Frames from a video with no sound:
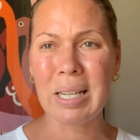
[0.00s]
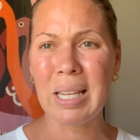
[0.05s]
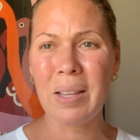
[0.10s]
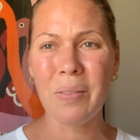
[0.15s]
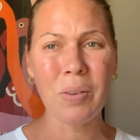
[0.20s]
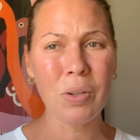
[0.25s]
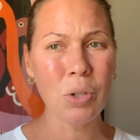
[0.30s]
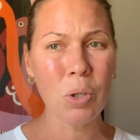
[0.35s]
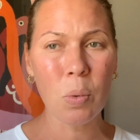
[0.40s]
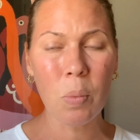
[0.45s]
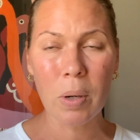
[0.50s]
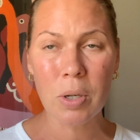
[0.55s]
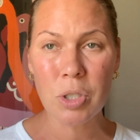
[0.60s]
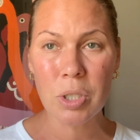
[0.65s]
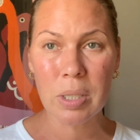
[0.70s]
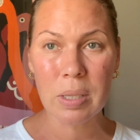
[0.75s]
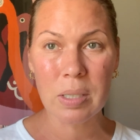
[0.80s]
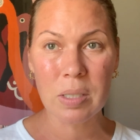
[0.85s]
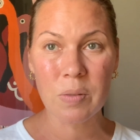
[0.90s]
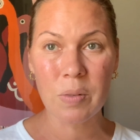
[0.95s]
even you
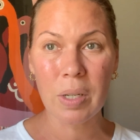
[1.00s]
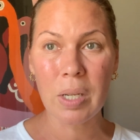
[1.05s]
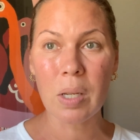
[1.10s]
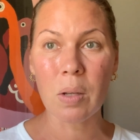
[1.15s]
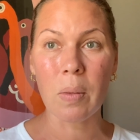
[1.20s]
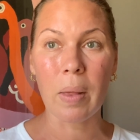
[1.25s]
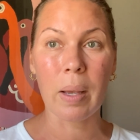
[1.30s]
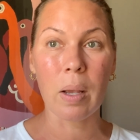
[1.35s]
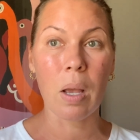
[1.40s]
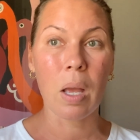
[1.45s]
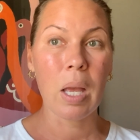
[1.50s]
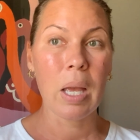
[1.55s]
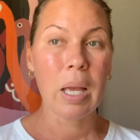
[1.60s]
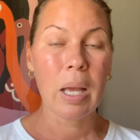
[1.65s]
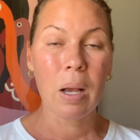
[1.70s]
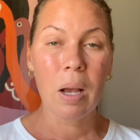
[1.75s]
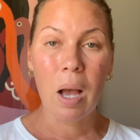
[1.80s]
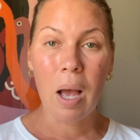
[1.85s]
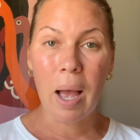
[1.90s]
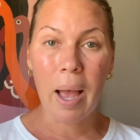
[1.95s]
watching this video, like,
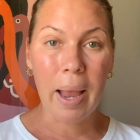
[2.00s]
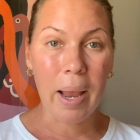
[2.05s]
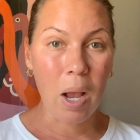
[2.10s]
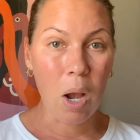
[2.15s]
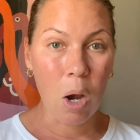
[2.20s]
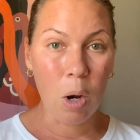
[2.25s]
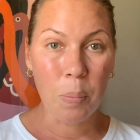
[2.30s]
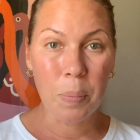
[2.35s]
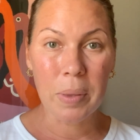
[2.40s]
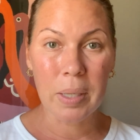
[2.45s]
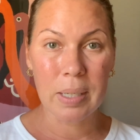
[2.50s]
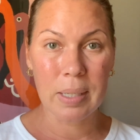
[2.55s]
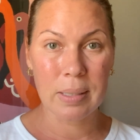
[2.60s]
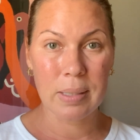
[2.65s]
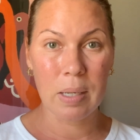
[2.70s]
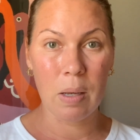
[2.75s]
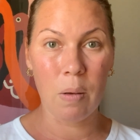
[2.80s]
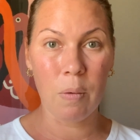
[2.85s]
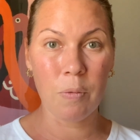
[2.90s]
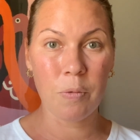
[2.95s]
I hope that it's
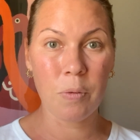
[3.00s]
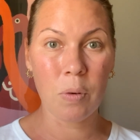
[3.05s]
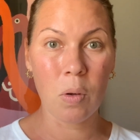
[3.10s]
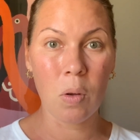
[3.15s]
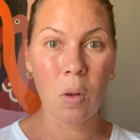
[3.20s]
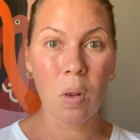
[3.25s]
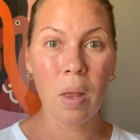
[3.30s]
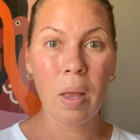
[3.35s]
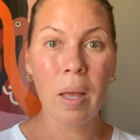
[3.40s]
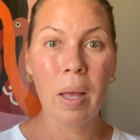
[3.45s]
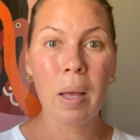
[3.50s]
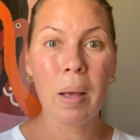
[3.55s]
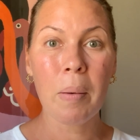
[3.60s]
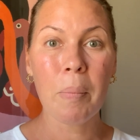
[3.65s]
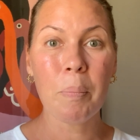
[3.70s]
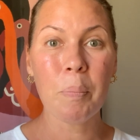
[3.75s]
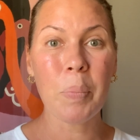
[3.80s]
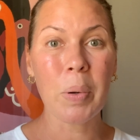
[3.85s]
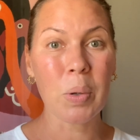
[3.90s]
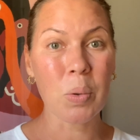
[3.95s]
helpful,
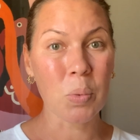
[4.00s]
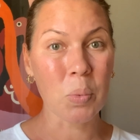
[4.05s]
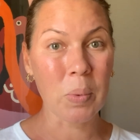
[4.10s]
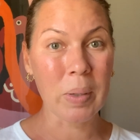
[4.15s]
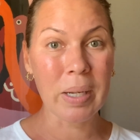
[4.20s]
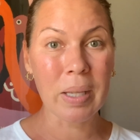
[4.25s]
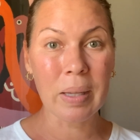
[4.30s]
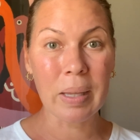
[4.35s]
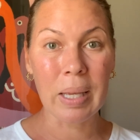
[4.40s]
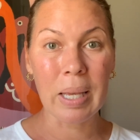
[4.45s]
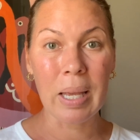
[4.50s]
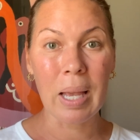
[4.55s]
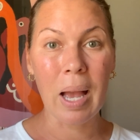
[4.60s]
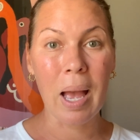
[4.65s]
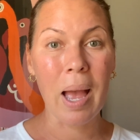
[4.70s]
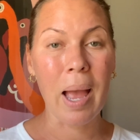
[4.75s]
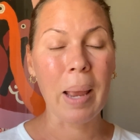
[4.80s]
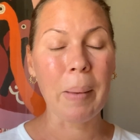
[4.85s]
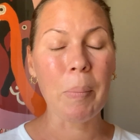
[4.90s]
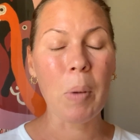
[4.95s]
but really,
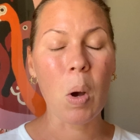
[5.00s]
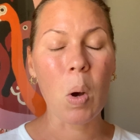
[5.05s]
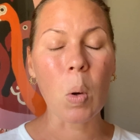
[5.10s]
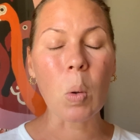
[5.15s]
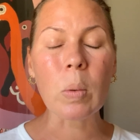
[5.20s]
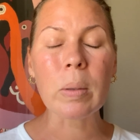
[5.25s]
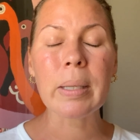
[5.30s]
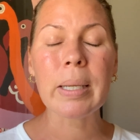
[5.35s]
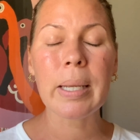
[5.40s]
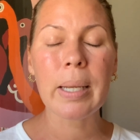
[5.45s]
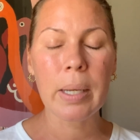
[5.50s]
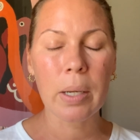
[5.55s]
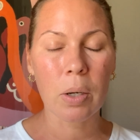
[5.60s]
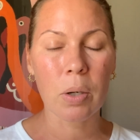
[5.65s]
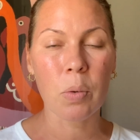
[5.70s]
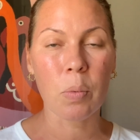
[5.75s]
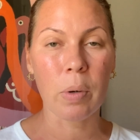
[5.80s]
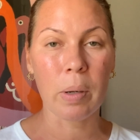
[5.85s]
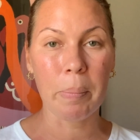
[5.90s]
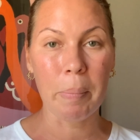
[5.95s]
I'm only here to
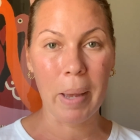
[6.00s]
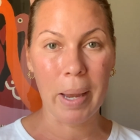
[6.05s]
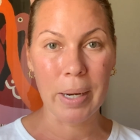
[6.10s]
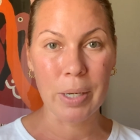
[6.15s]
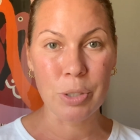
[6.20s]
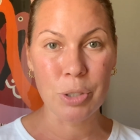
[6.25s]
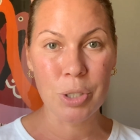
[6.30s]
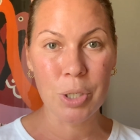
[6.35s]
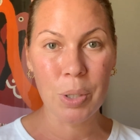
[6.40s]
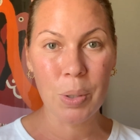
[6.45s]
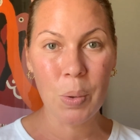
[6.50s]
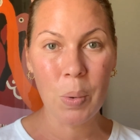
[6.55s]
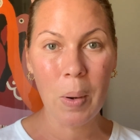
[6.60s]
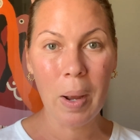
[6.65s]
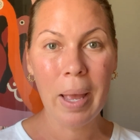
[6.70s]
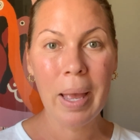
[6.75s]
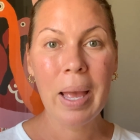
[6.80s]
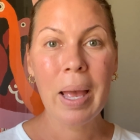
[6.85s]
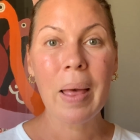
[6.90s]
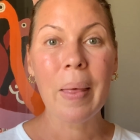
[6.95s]
remind you
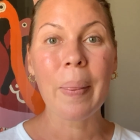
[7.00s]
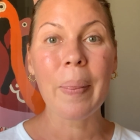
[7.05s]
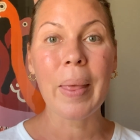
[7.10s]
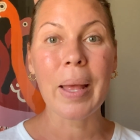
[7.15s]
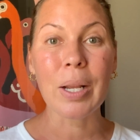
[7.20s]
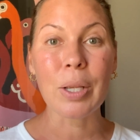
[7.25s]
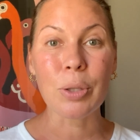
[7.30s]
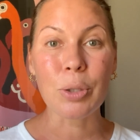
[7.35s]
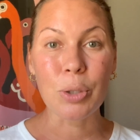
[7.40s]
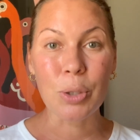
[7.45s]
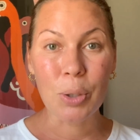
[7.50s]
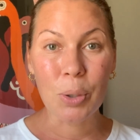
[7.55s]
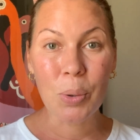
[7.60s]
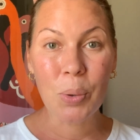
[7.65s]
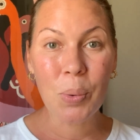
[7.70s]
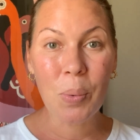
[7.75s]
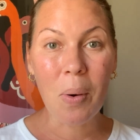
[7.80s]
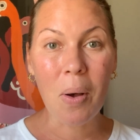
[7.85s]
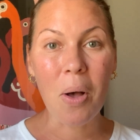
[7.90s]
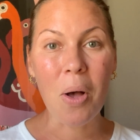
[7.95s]
that
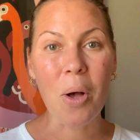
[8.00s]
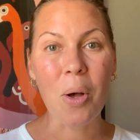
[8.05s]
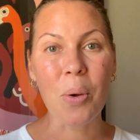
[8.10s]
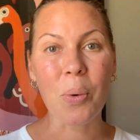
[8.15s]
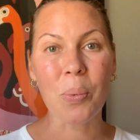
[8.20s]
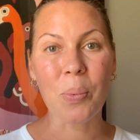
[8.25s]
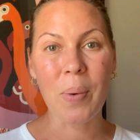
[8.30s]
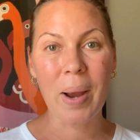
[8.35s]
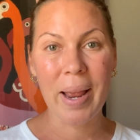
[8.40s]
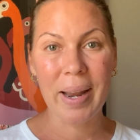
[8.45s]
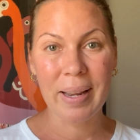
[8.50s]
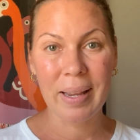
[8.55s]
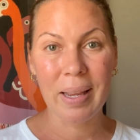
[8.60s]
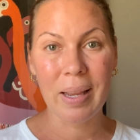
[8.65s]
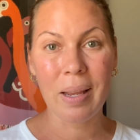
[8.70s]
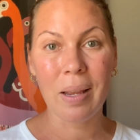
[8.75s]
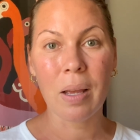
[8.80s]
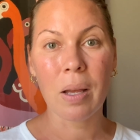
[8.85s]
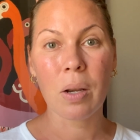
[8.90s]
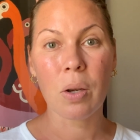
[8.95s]
you
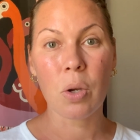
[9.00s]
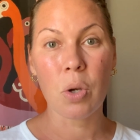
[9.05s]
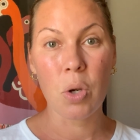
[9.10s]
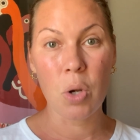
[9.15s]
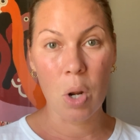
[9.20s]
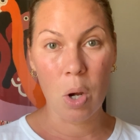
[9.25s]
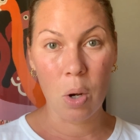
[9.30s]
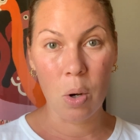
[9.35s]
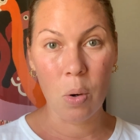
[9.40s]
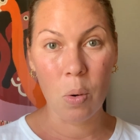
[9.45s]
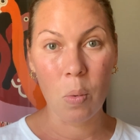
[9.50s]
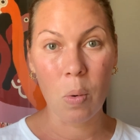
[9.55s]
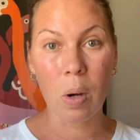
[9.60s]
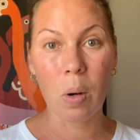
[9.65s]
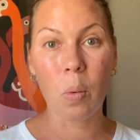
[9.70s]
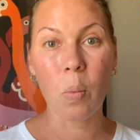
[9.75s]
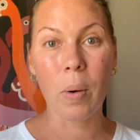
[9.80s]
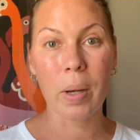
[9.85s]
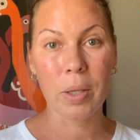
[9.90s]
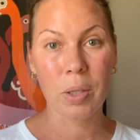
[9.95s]
already know
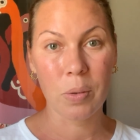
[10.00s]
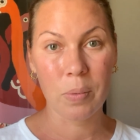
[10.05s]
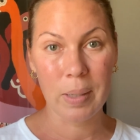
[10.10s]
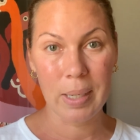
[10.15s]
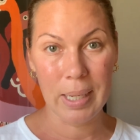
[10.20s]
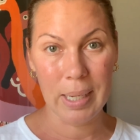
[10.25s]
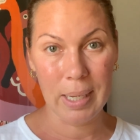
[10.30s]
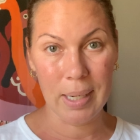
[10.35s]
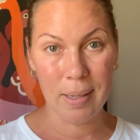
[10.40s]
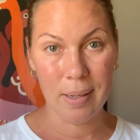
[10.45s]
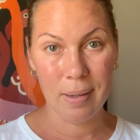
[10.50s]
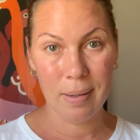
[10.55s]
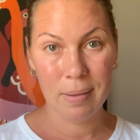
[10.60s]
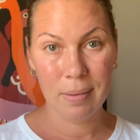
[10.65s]
what you need.